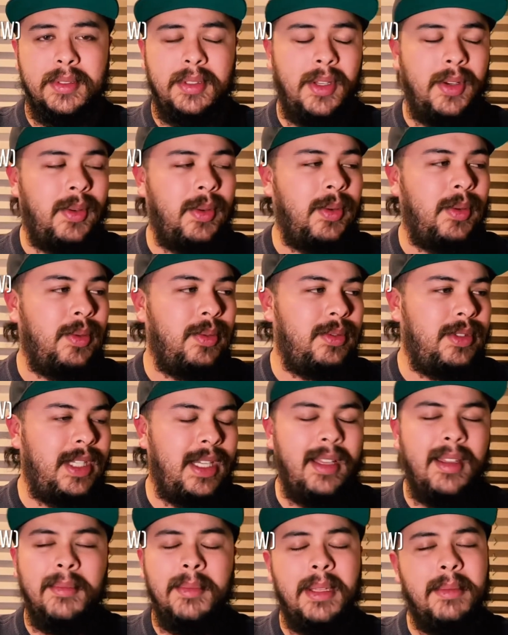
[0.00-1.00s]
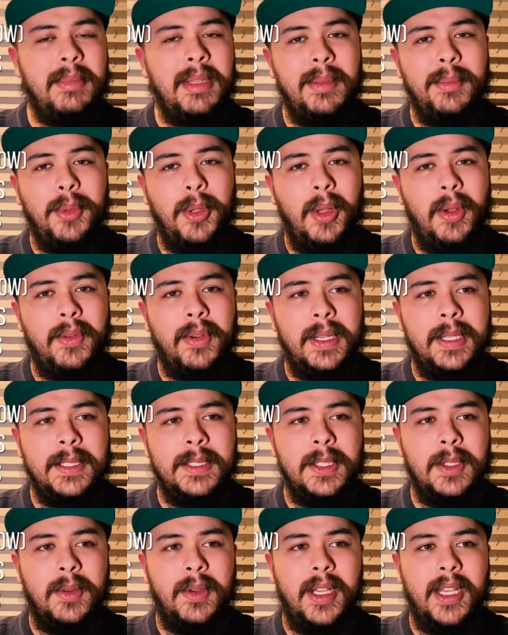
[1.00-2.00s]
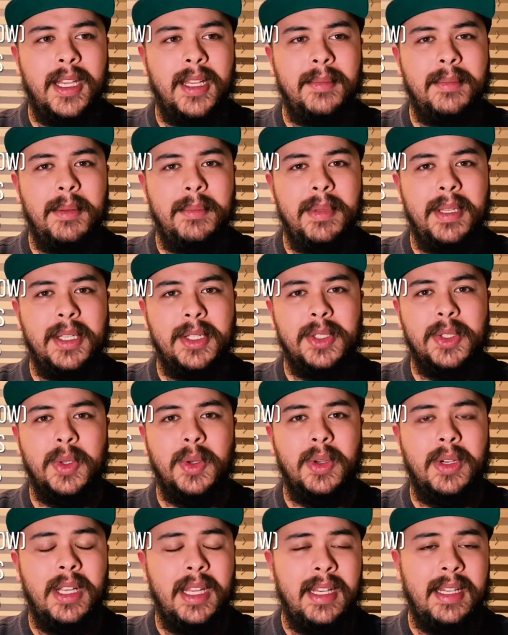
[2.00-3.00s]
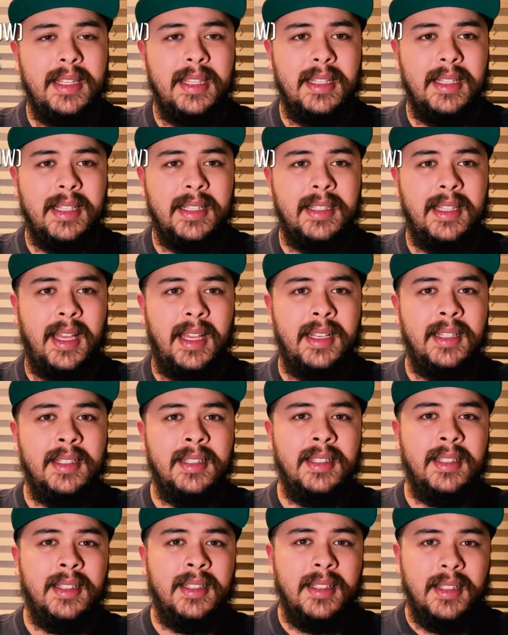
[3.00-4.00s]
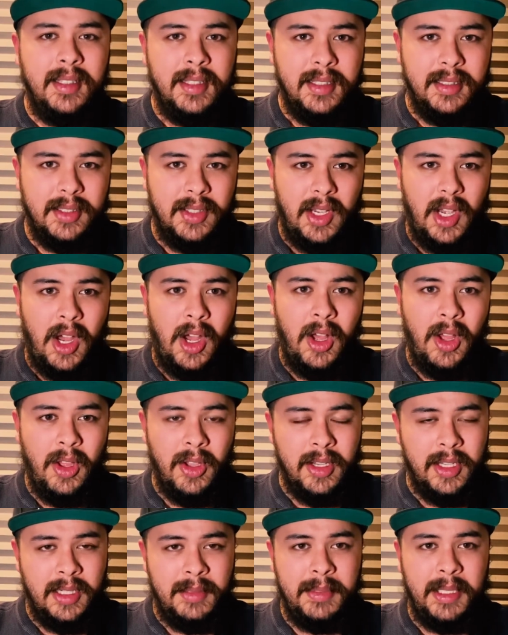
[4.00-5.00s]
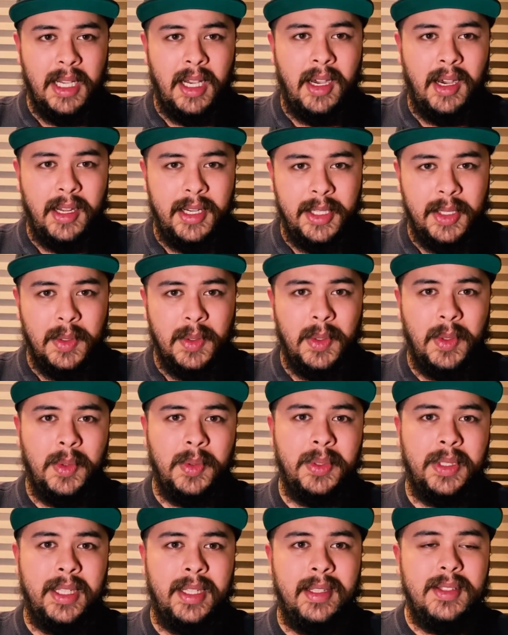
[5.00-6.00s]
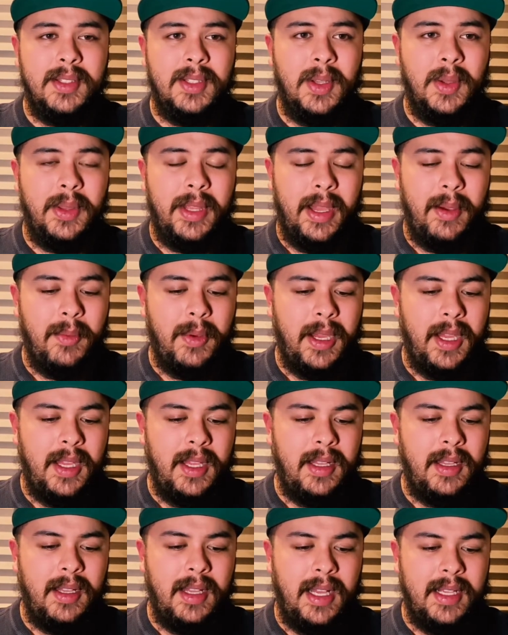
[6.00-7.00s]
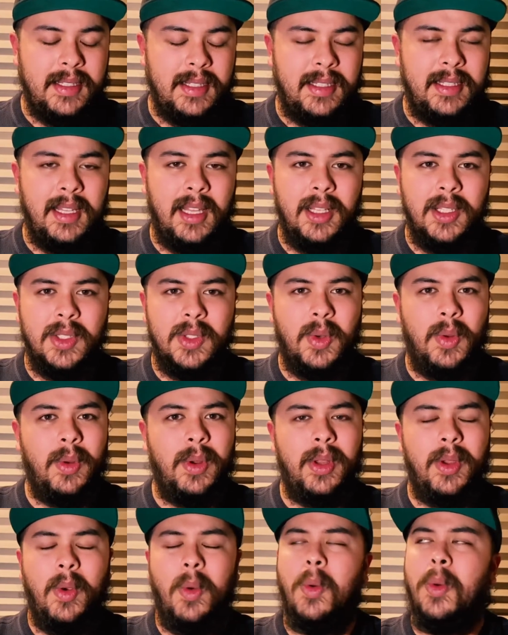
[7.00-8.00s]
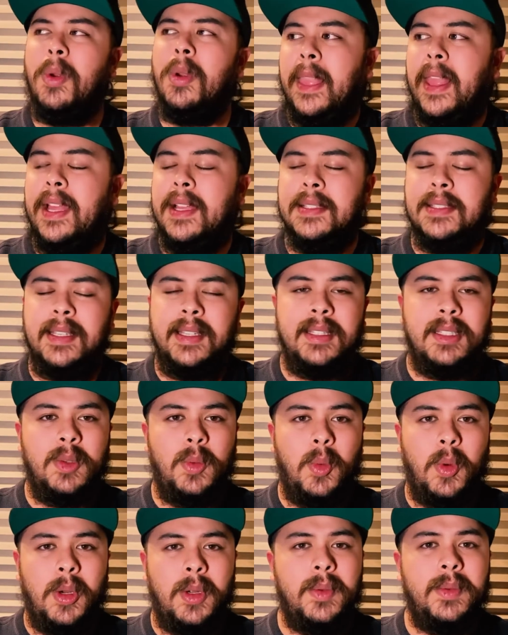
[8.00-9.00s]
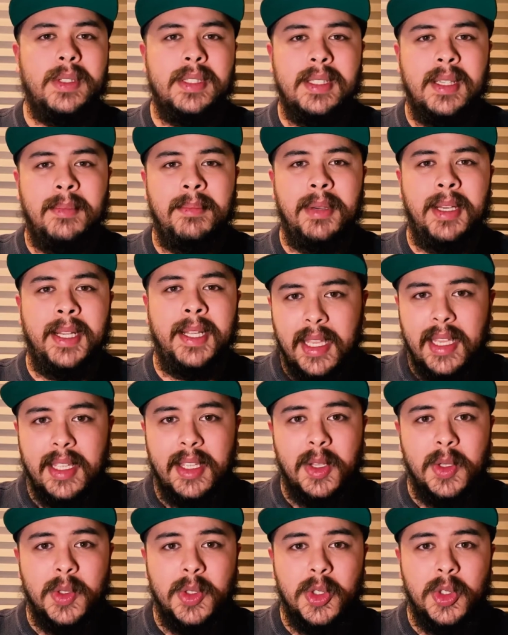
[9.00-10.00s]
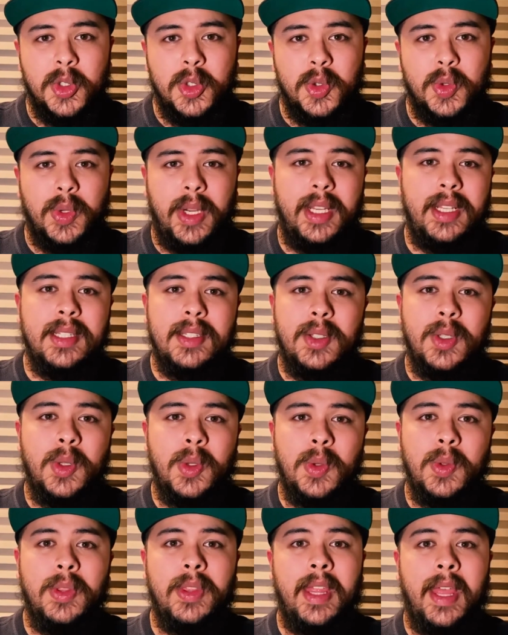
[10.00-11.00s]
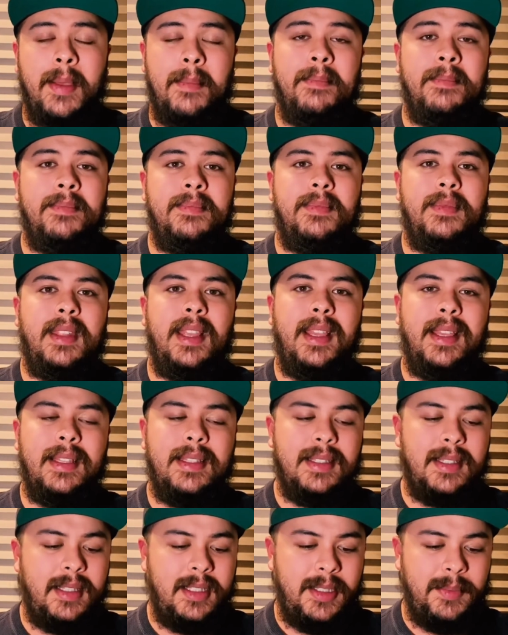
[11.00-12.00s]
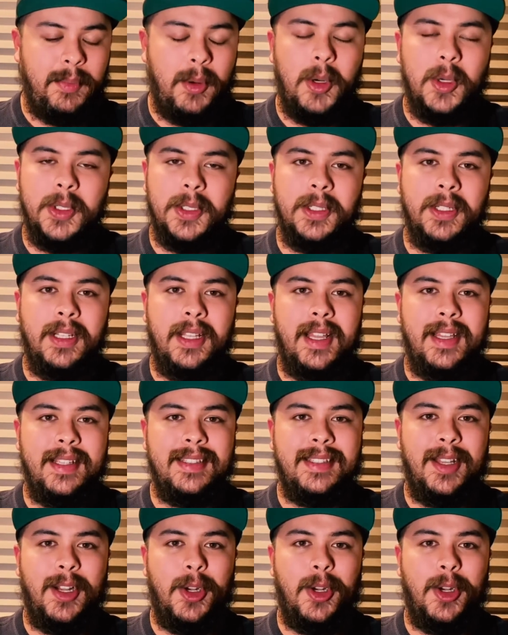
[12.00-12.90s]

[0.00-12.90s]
No DMing people over Instagram, a picture, or anything like that. It's all going to be audio only. So that way, as I tell a story or as I get to work with somebody, it goes straight to them. It's personalized.